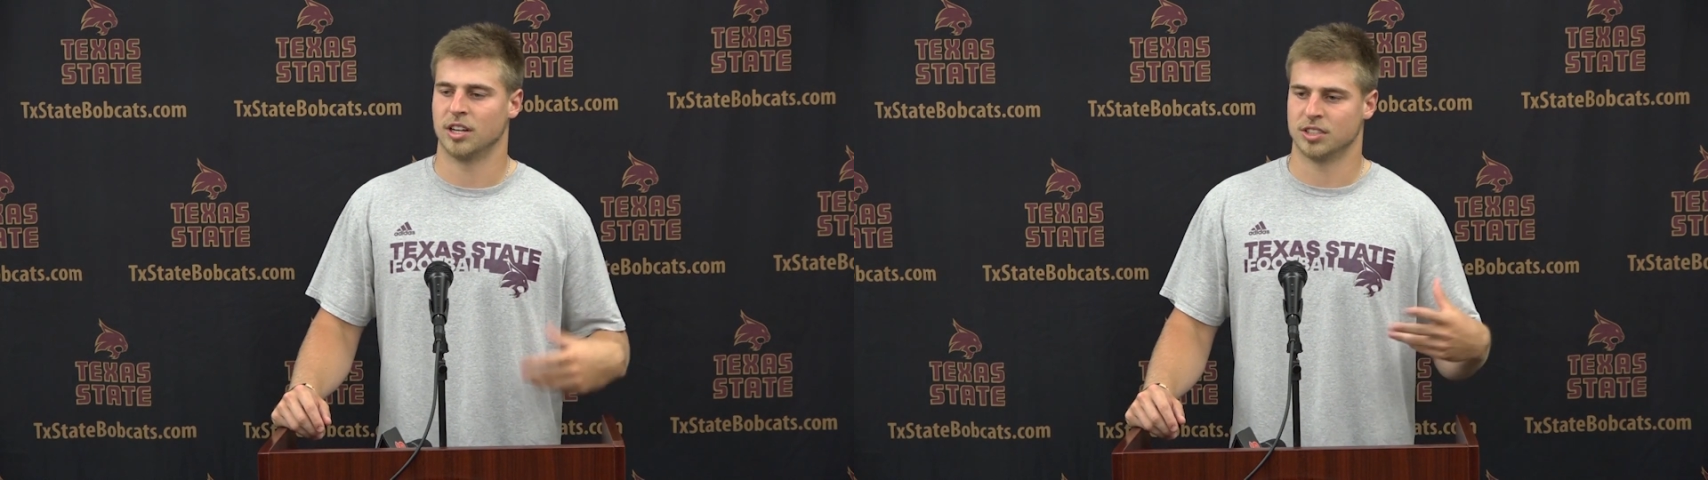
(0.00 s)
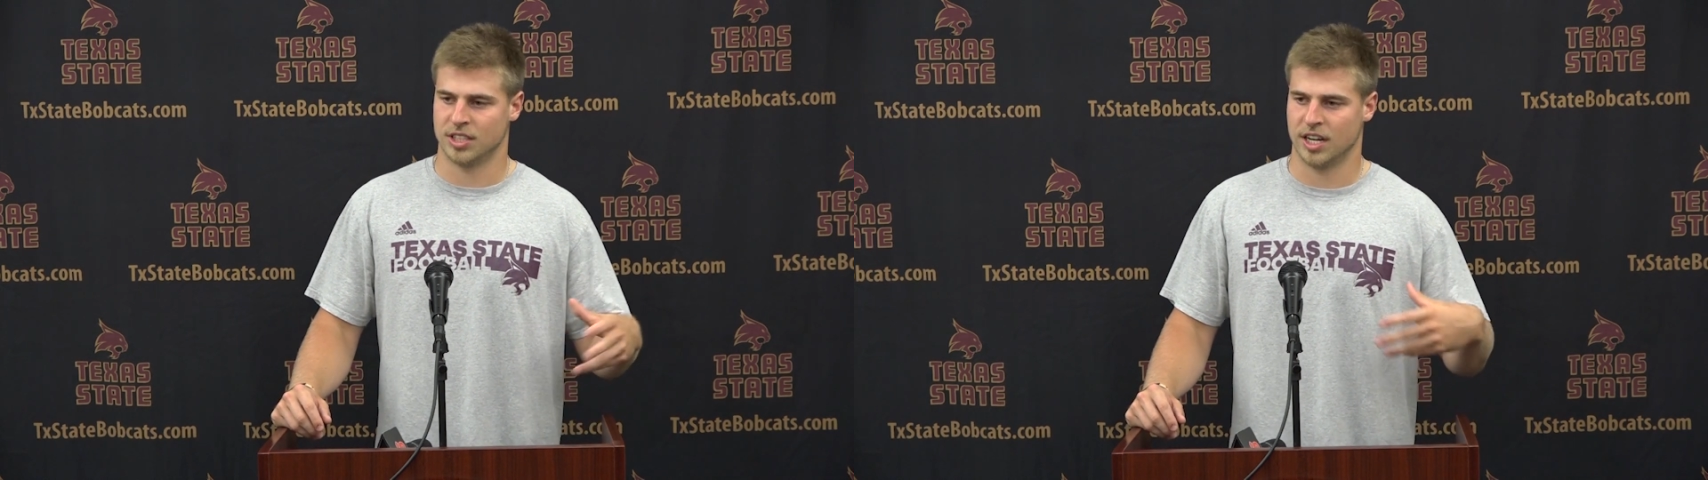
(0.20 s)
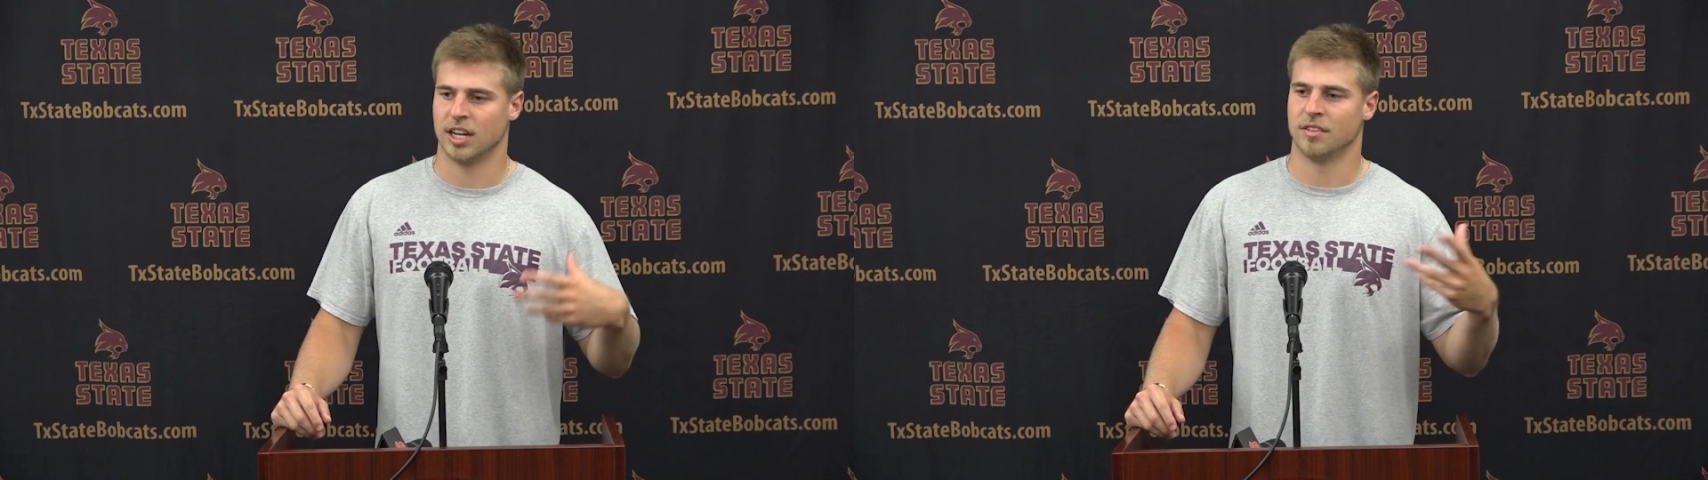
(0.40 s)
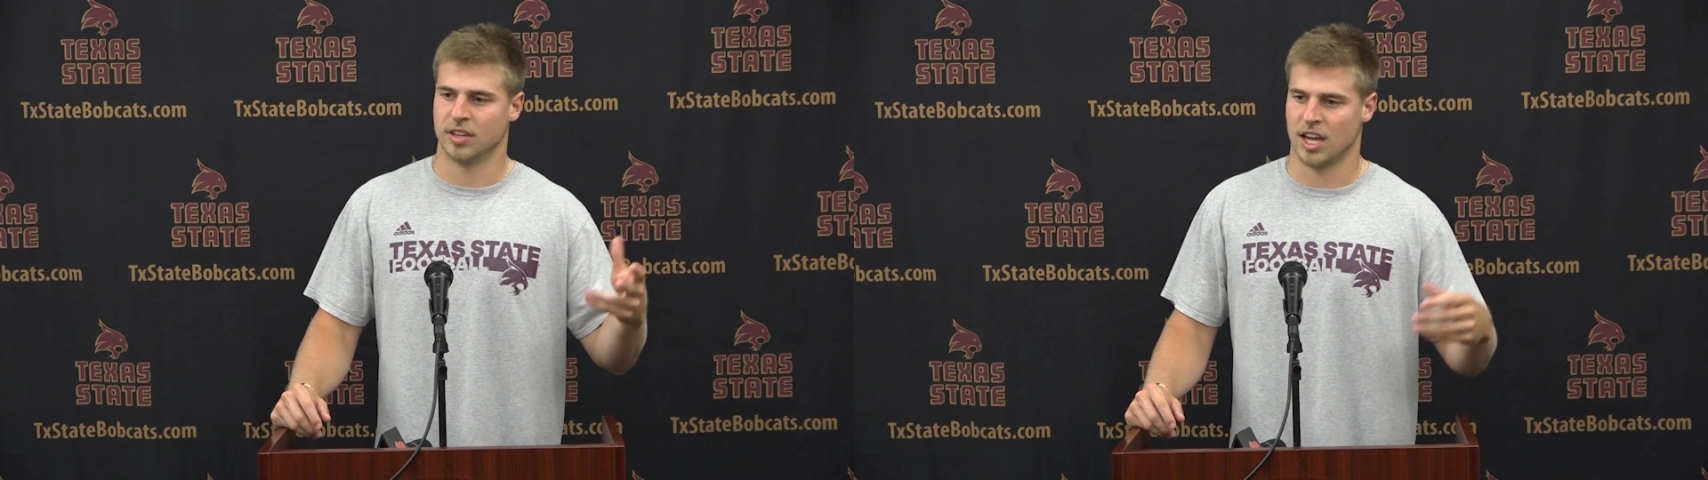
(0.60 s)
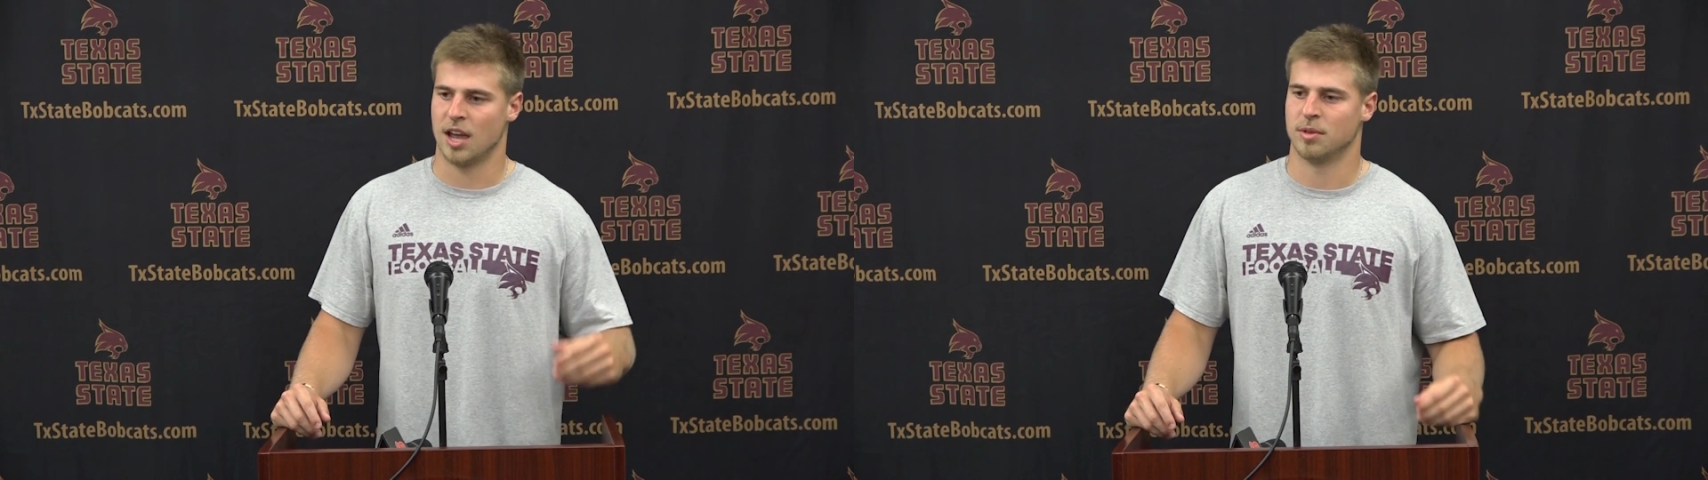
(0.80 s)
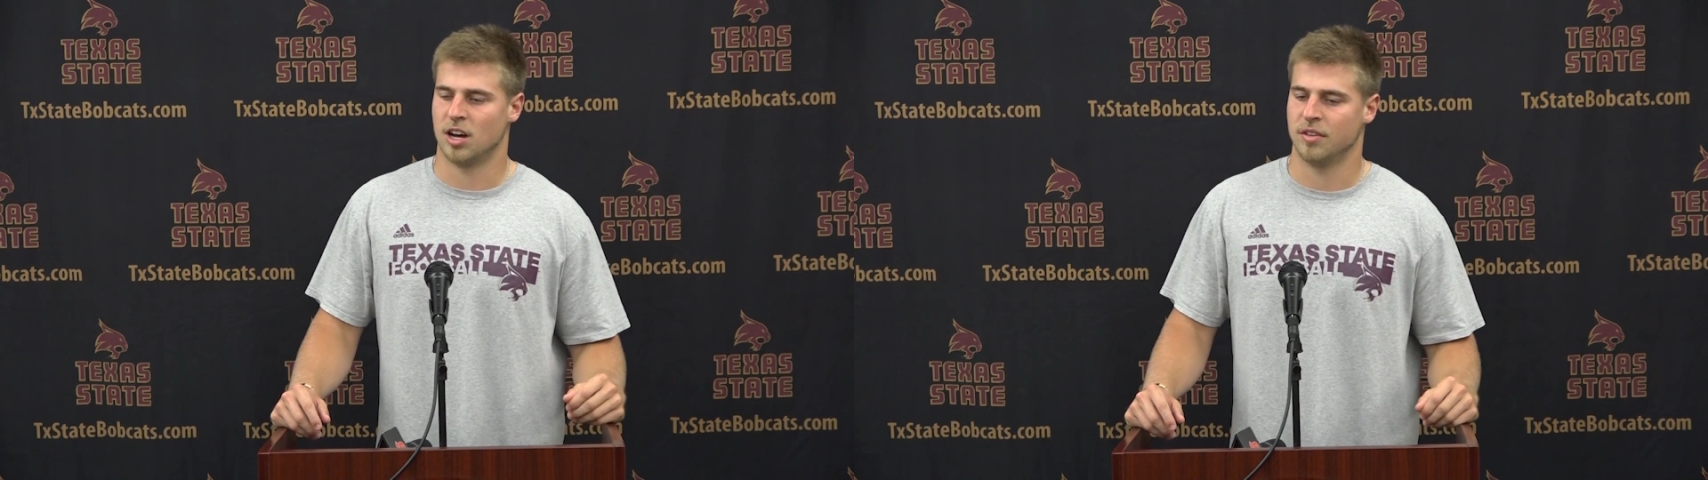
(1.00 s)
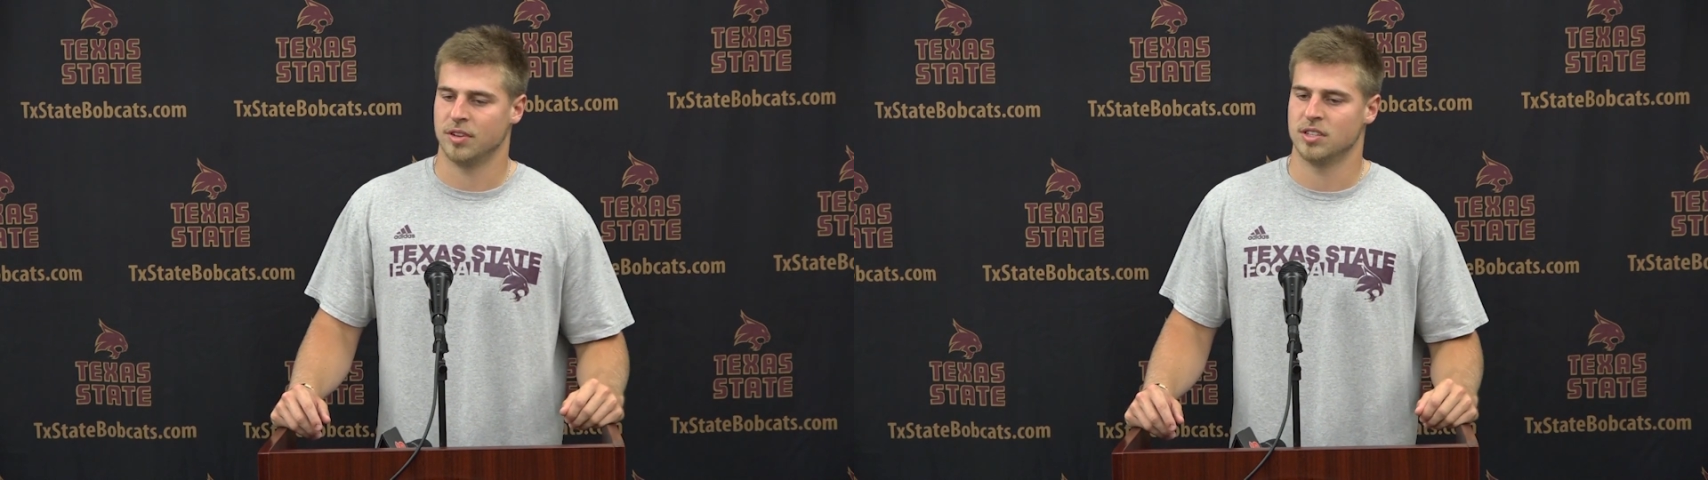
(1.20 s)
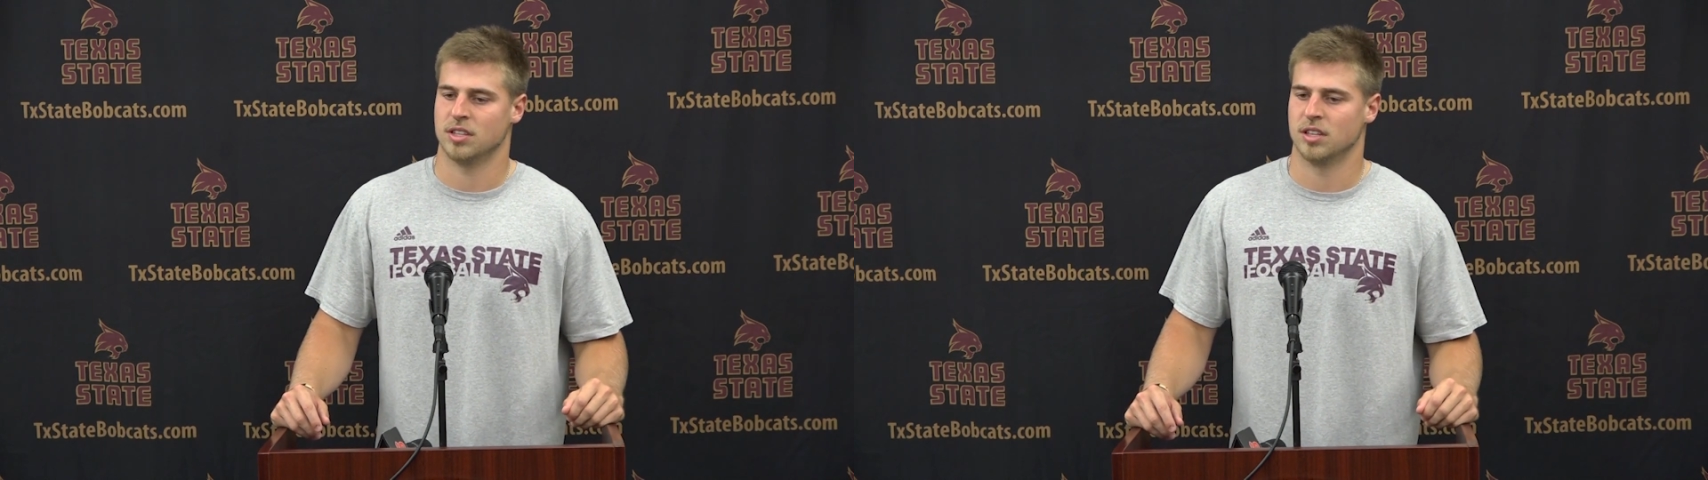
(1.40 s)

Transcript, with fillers: understanding of the game and the offense.